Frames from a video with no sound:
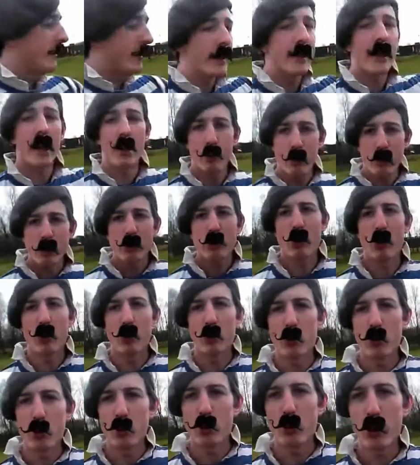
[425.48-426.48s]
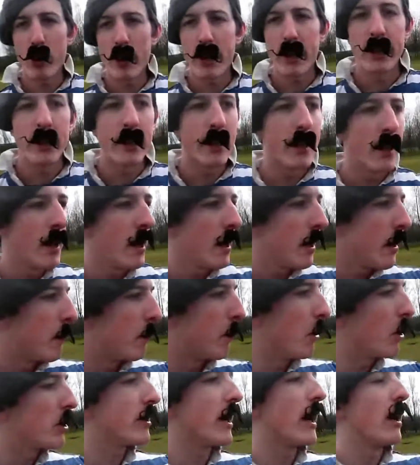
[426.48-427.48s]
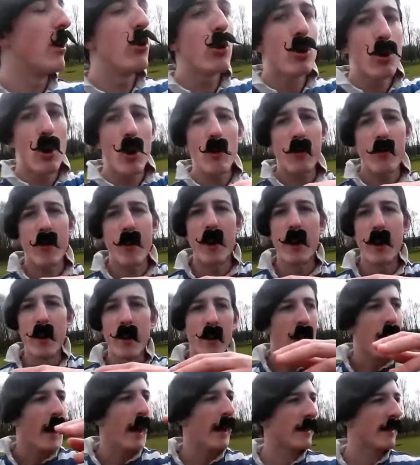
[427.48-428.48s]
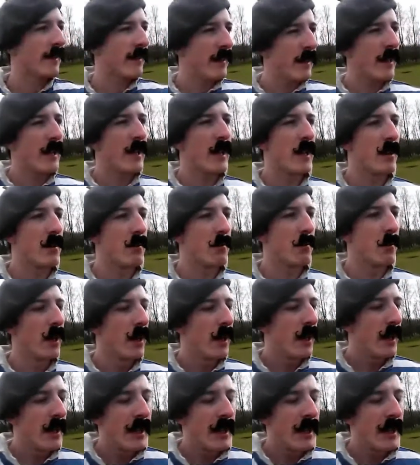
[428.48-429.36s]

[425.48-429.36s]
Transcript: And then I return to train. But I look over I see him.